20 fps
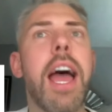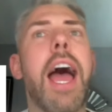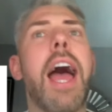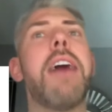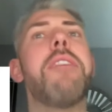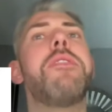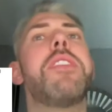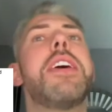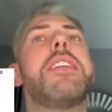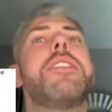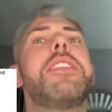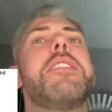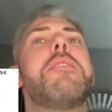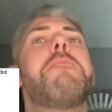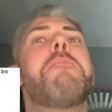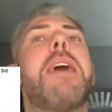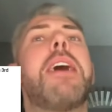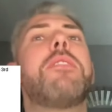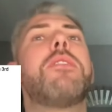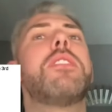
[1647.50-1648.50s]
and then the
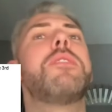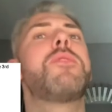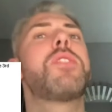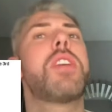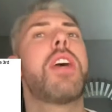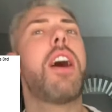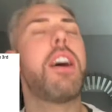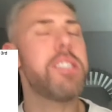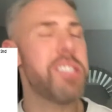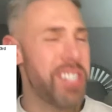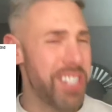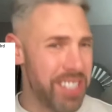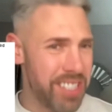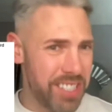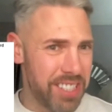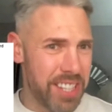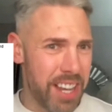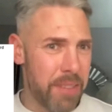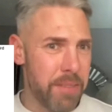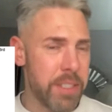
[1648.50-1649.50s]
amount of touches
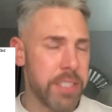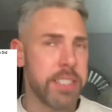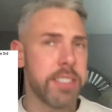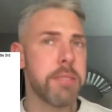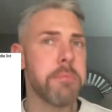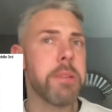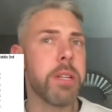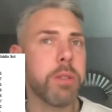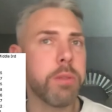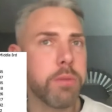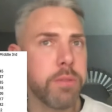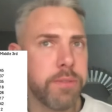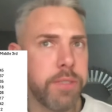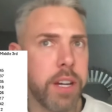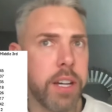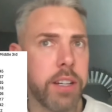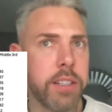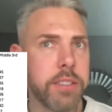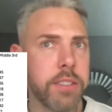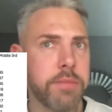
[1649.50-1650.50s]
he's having in the middle
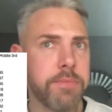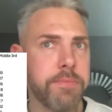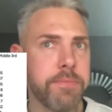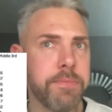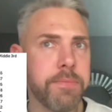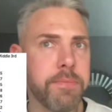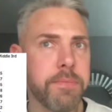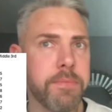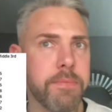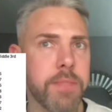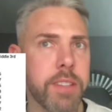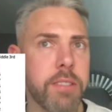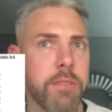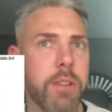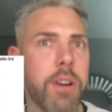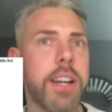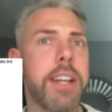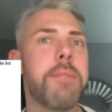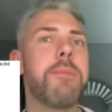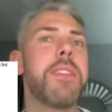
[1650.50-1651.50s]
third,
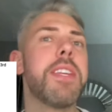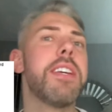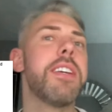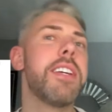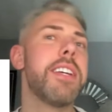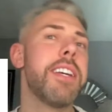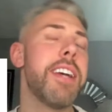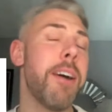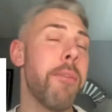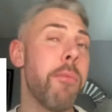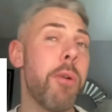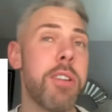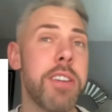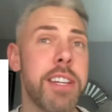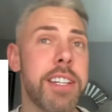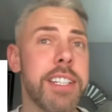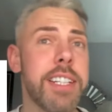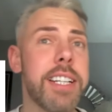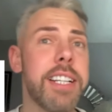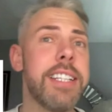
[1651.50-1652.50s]
right? And what
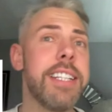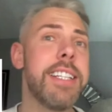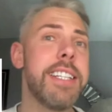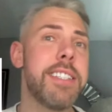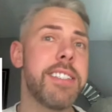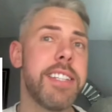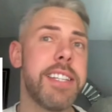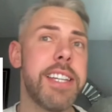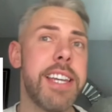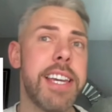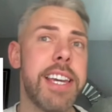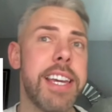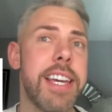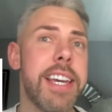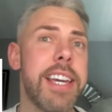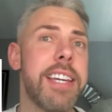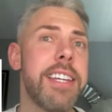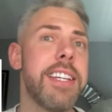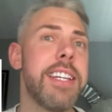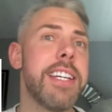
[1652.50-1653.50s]
you can clearly see
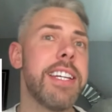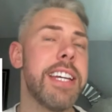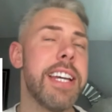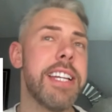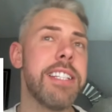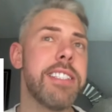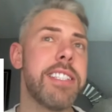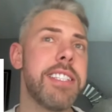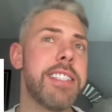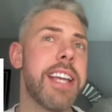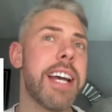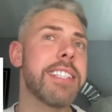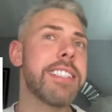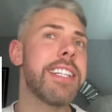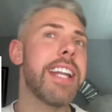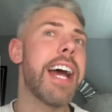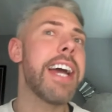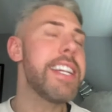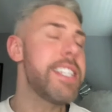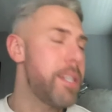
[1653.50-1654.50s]
here is he's had
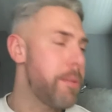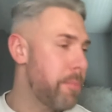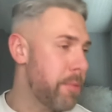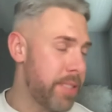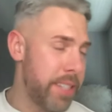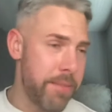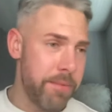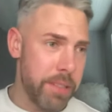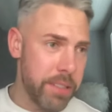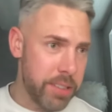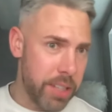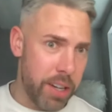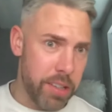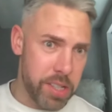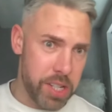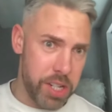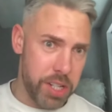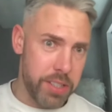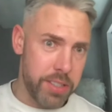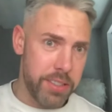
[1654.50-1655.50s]
an 80%
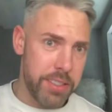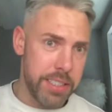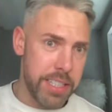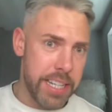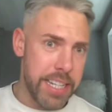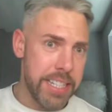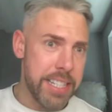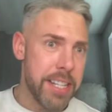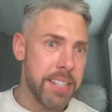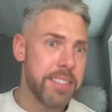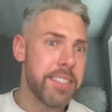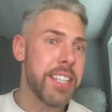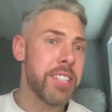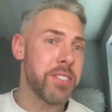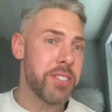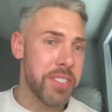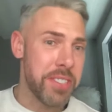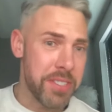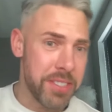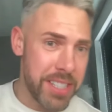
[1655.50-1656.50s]
reduction in the
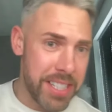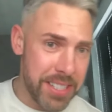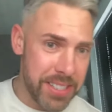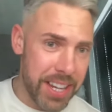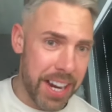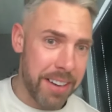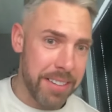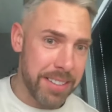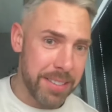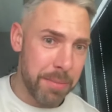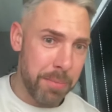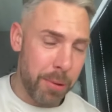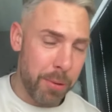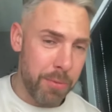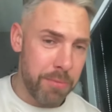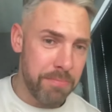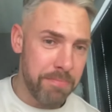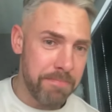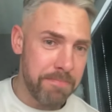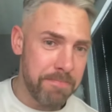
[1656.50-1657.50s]
distance that he's carrying the
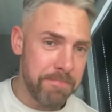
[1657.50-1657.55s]
ball.